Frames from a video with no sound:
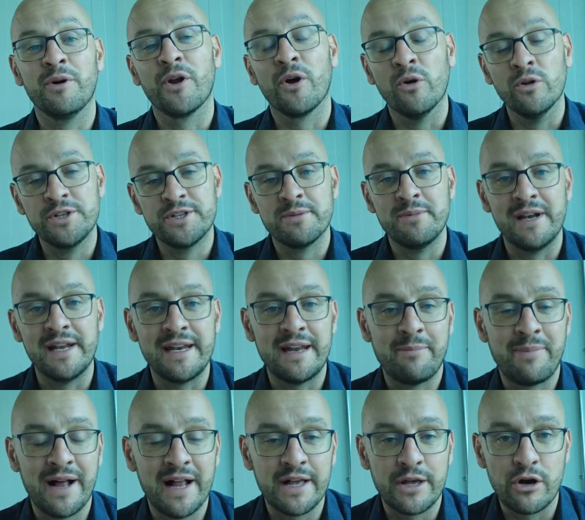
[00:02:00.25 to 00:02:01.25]
But ultimately
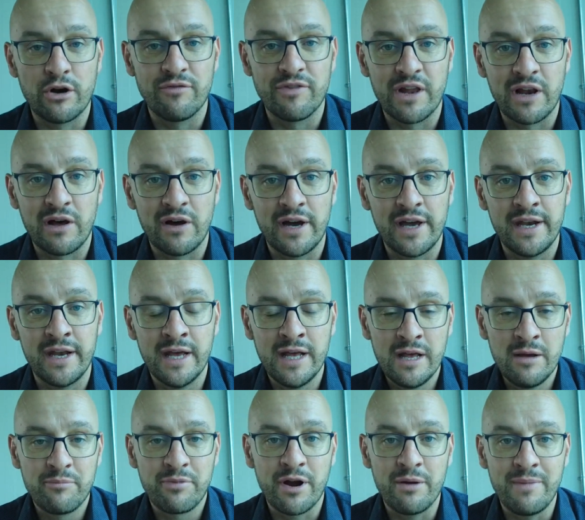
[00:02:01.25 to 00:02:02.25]
Nepal got over the line,
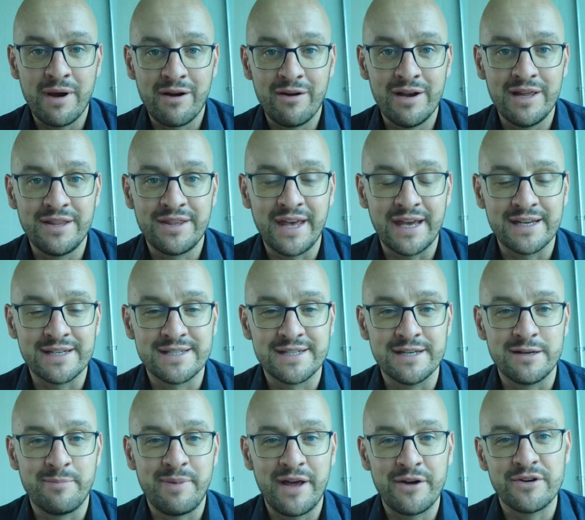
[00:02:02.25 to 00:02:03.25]
primarily thanks
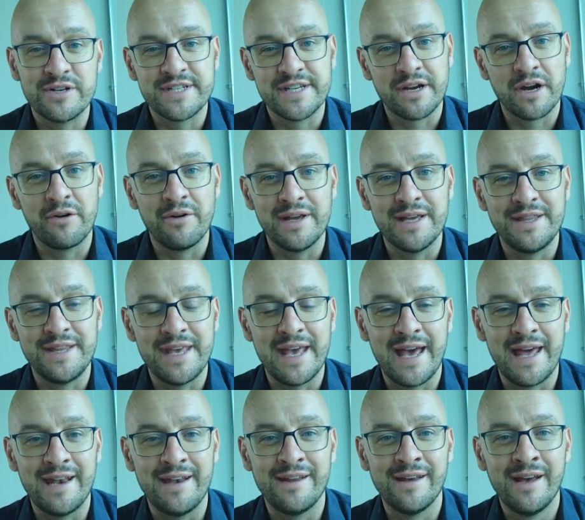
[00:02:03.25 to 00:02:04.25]
to Dipender Singh Airi at the
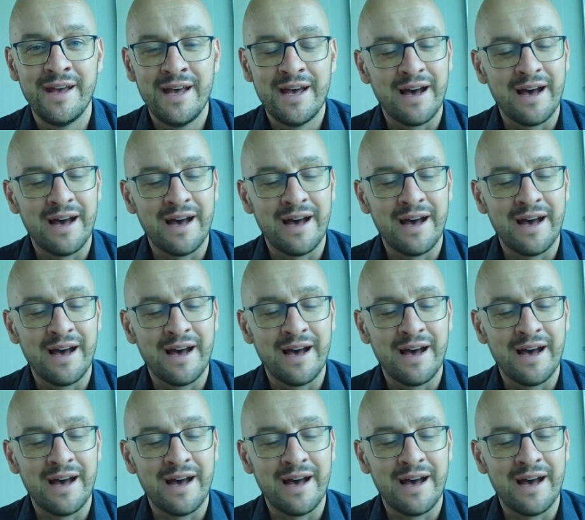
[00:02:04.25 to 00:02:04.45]
end